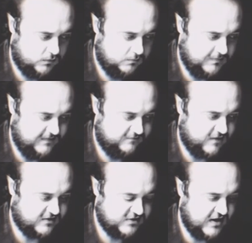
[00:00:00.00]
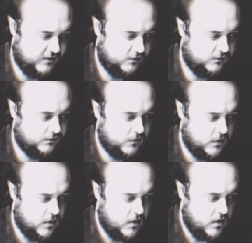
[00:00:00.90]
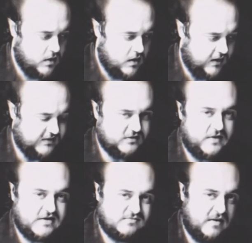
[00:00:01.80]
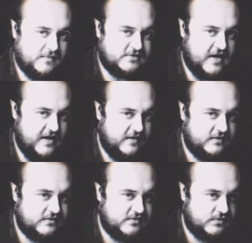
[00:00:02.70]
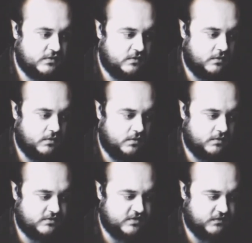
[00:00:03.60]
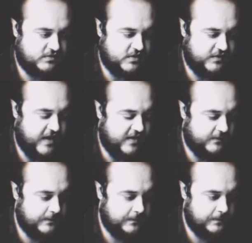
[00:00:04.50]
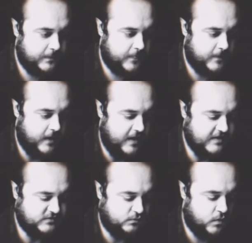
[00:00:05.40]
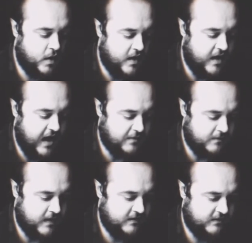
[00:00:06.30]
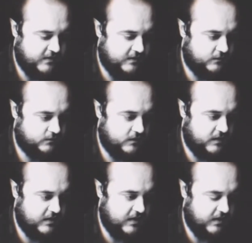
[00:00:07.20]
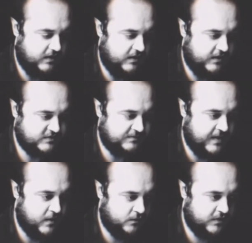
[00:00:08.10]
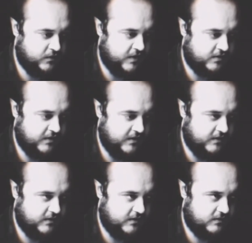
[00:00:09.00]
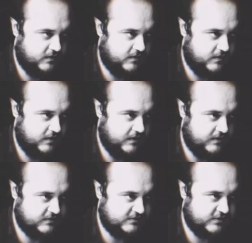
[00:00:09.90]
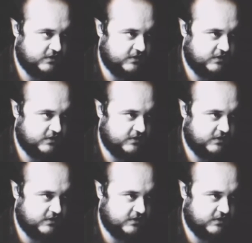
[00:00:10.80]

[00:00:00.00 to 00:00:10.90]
be fragile, and it's okay to make mistakes. So that is what Iron Man is about lyrically. It's